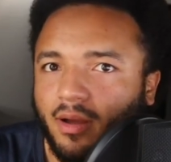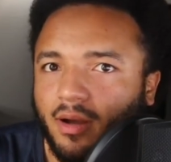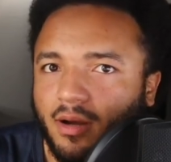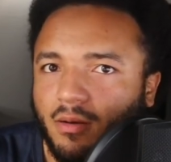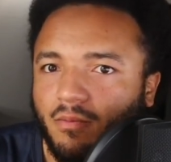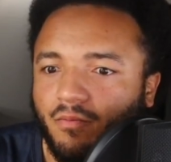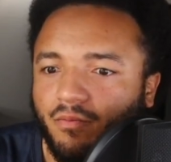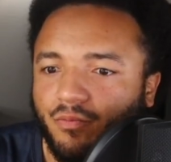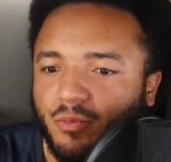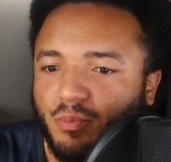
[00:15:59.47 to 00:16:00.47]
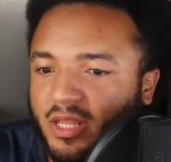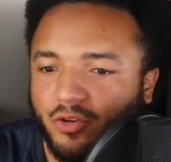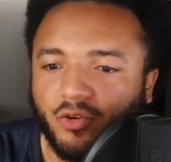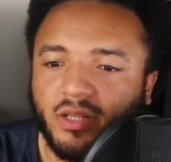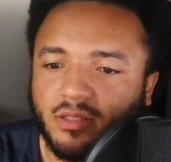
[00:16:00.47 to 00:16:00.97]
meet and
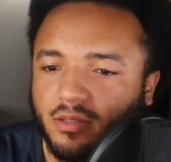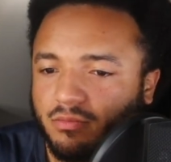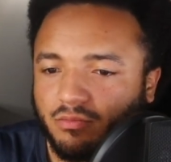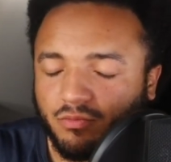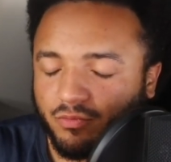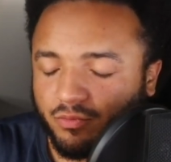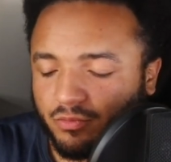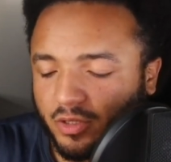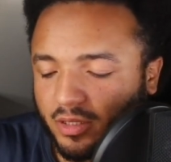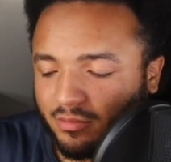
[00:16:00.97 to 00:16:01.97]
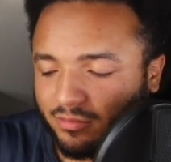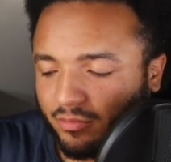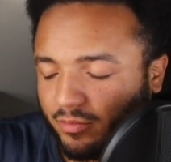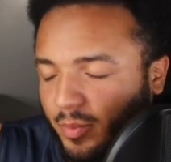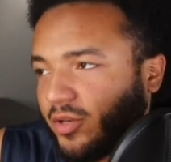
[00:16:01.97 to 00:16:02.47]
greets, and meet and